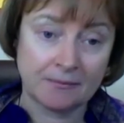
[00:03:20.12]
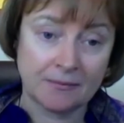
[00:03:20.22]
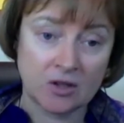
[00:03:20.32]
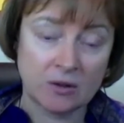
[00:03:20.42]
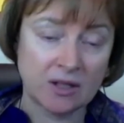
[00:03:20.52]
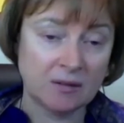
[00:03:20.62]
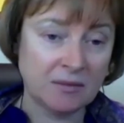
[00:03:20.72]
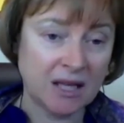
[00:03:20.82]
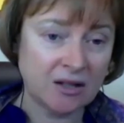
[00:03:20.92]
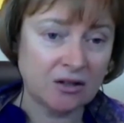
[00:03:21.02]
So it can
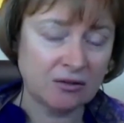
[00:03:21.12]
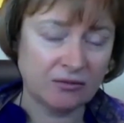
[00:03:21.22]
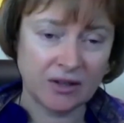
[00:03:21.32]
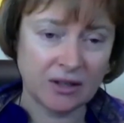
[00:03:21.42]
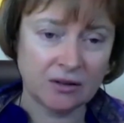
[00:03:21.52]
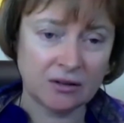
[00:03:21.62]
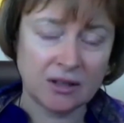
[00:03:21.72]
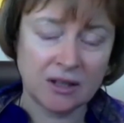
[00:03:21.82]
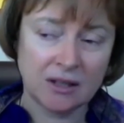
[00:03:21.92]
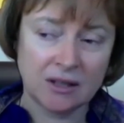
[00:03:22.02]
make you feel
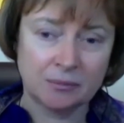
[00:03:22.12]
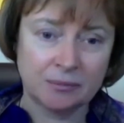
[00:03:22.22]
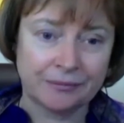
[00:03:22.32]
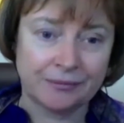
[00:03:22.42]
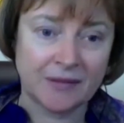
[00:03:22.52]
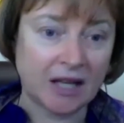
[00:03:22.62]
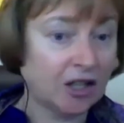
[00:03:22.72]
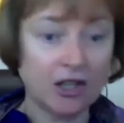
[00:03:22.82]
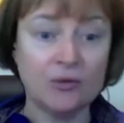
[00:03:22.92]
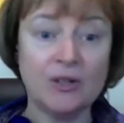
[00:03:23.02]
like a
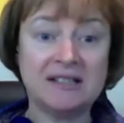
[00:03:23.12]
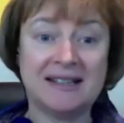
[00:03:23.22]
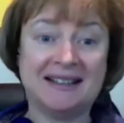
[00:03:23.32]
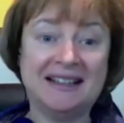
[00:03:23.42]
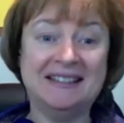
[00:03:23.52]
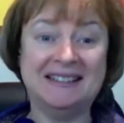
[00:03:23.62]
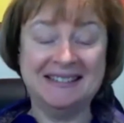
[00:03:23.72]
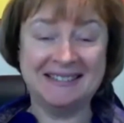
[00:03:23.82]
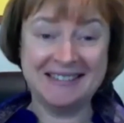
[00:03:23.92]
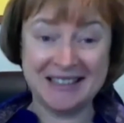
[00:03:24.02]
lunatic
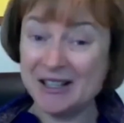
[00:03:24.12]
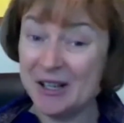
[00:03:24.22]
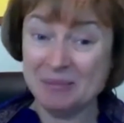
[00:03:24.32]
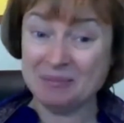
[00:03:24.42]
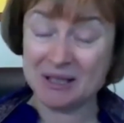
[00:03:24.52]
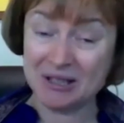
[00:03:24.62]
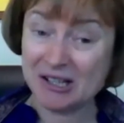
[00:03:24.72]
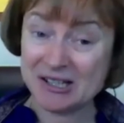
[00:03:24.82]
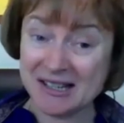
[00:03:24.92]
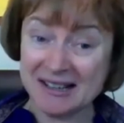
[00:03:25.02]
because,